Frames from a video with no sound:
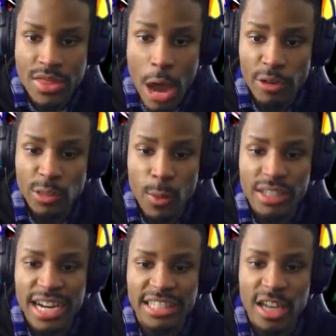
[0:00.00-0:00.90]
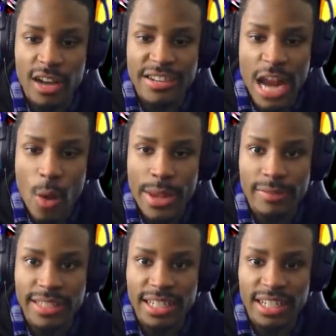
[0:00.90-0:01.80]
That was more than I thought. Now we
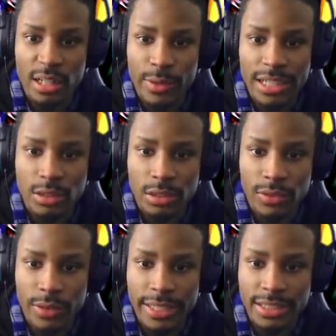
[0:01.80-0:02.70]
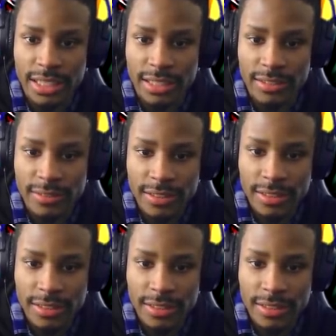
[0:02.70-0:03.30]
have to get another Rising Rush for Christ's sake.